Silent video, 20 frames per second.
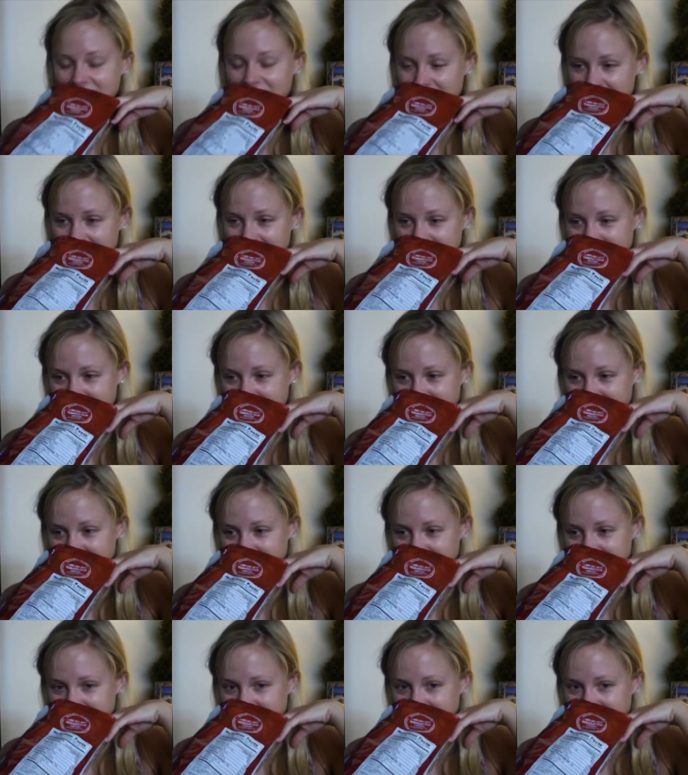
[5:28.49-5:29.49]

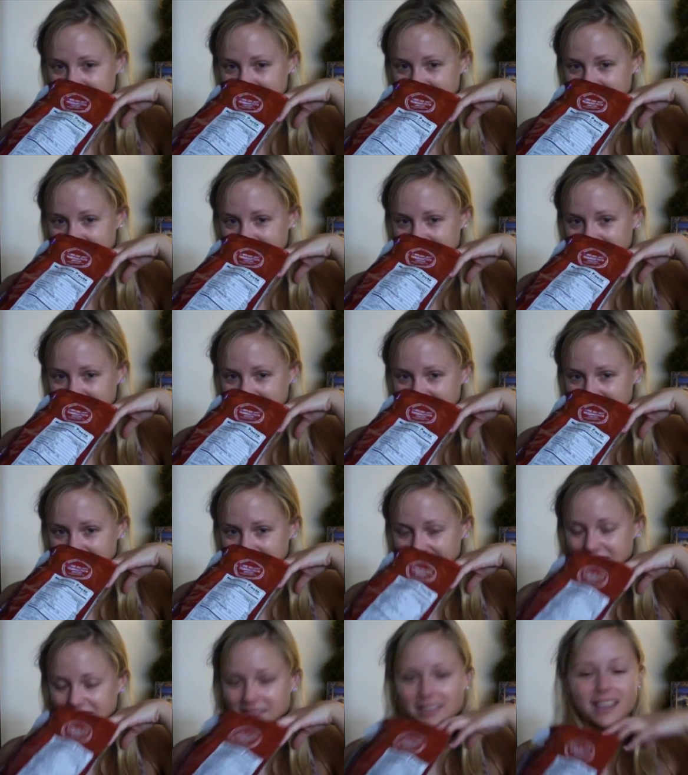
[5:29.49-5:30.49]

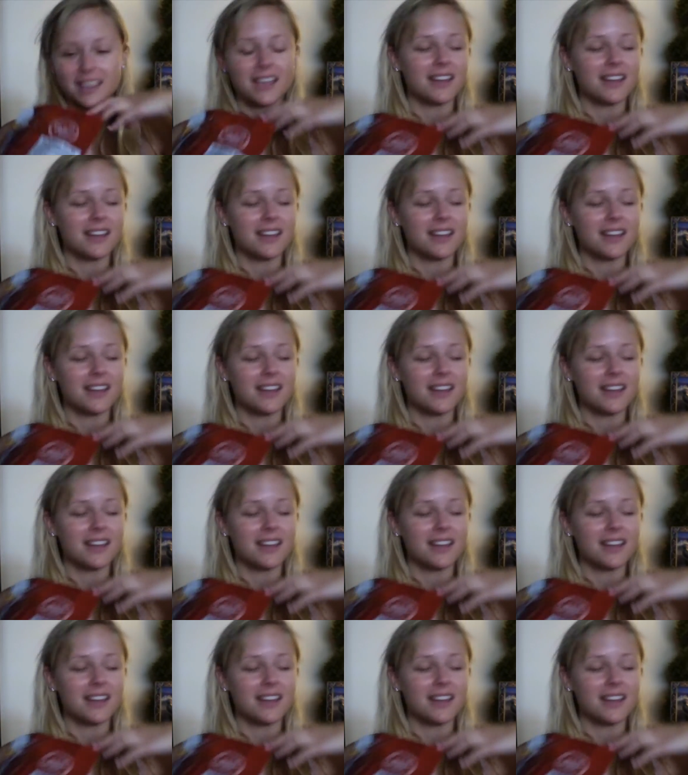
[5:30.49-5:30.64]
Nothing is said.